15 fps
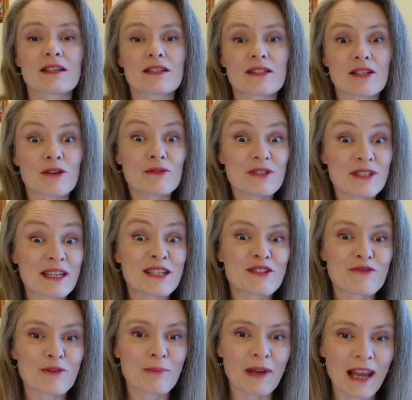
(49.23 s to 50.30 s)
So
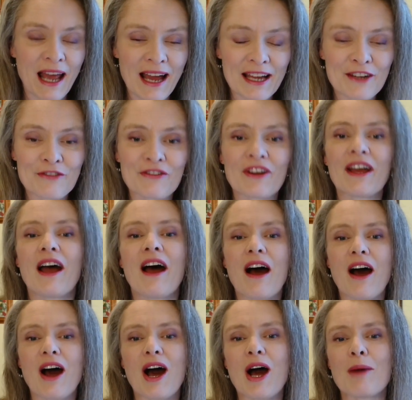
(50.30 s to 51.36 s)
scenes from life
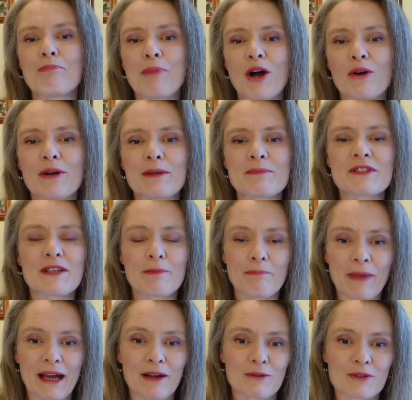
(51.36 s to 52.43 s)
are poems
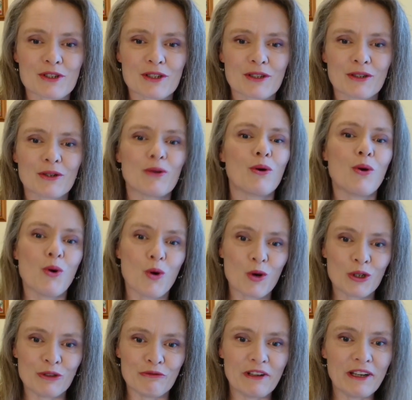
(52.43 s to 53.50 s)
about
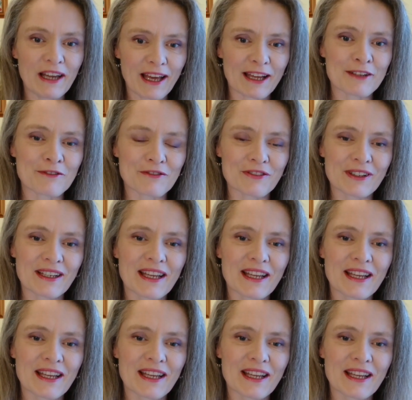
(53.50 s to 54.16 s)
ordinary life.